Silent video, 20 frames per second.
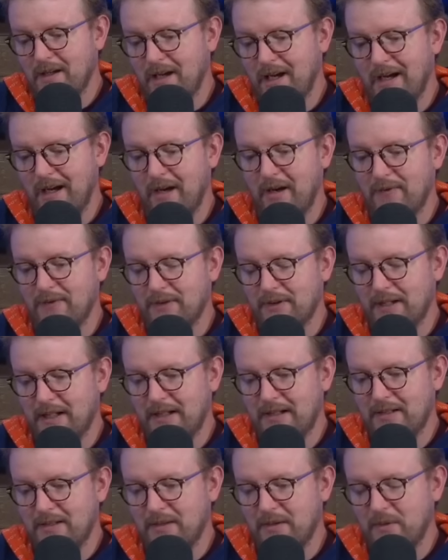I often
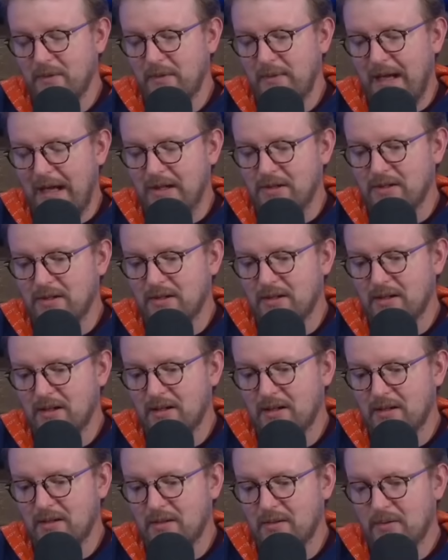like to imagine
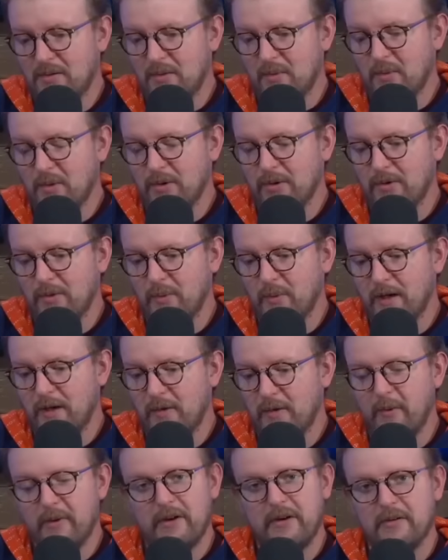the, the world
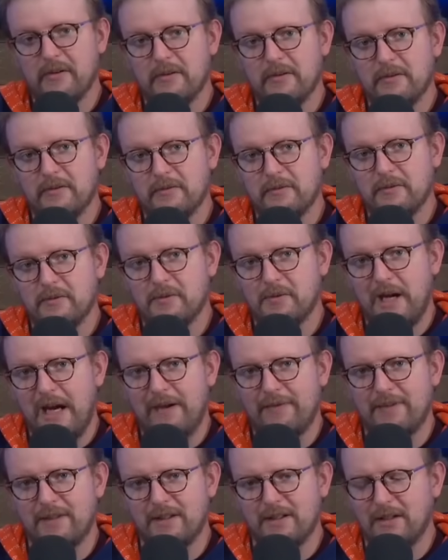where we're
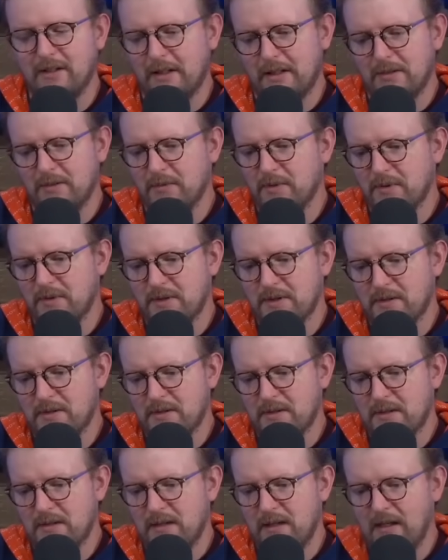drafting collector
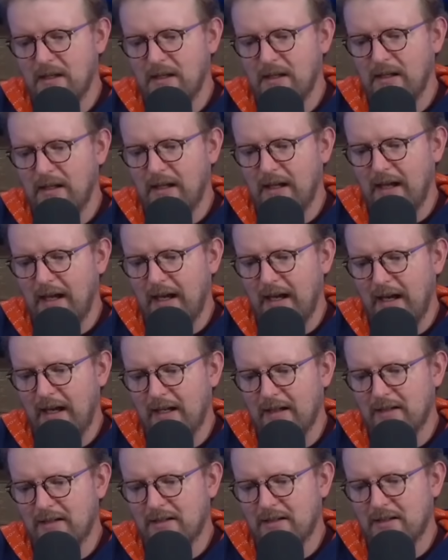boosters,
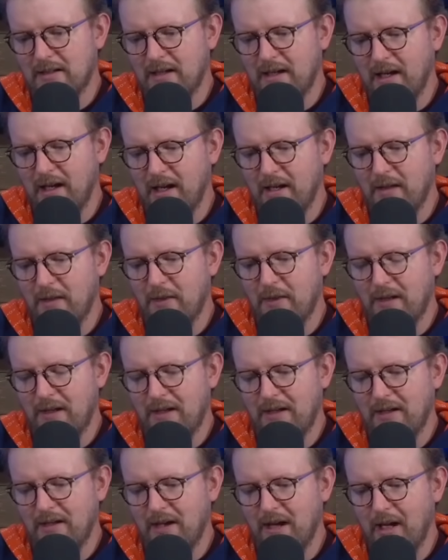and I
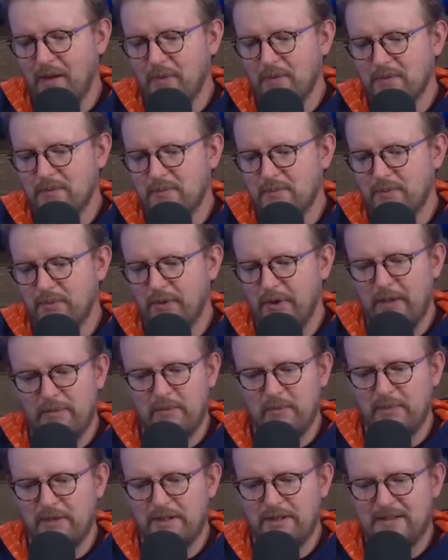think I would
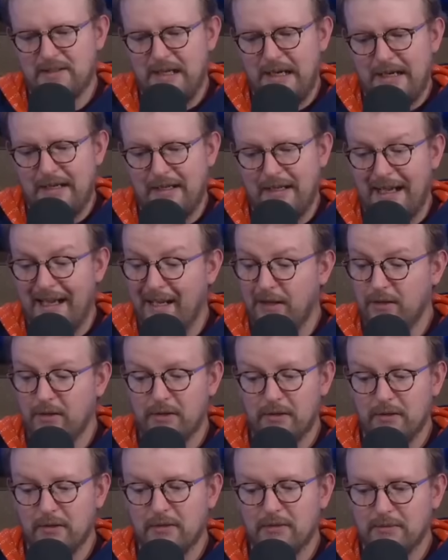probably take
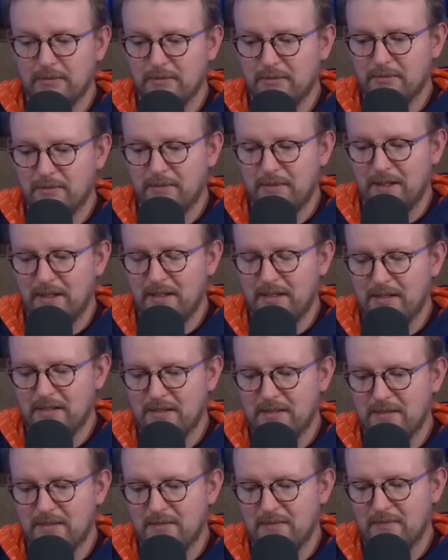Edgar,
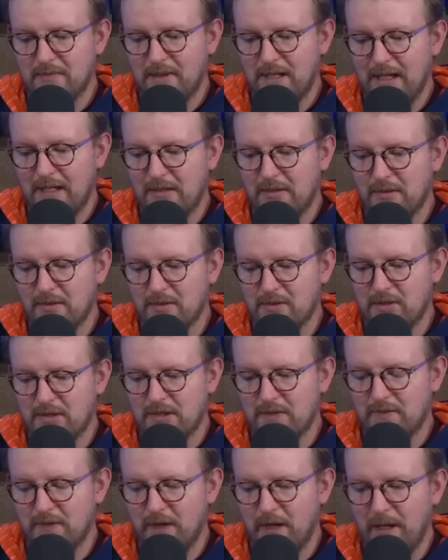because Edgar's
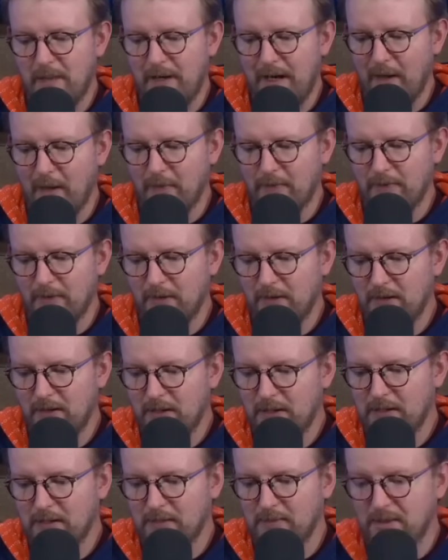just very powerful,
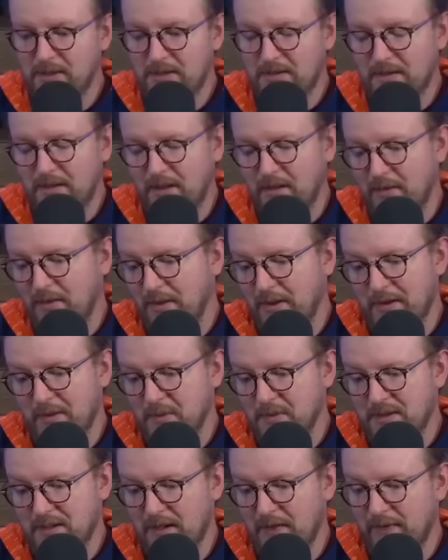but there's a lot of really
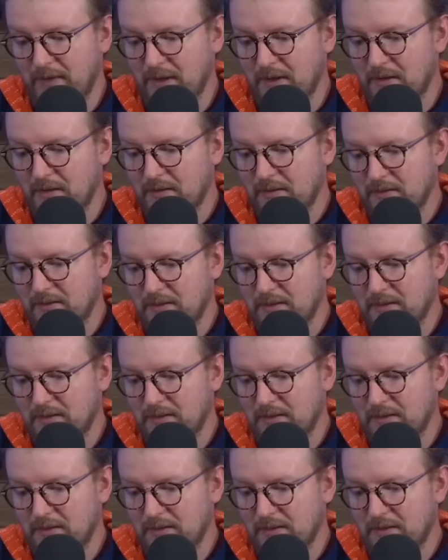cool stuff here.